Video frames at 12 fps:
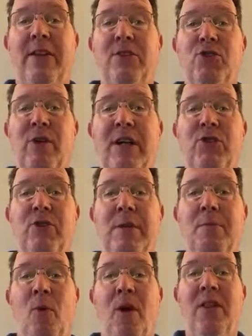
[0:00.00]
the Treasury
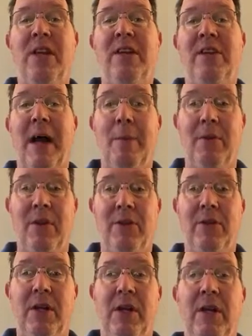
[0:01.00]
more than doubled.
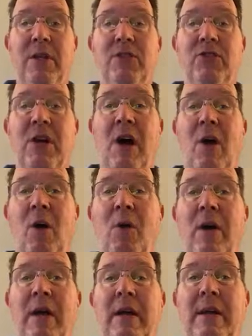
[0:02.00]
So,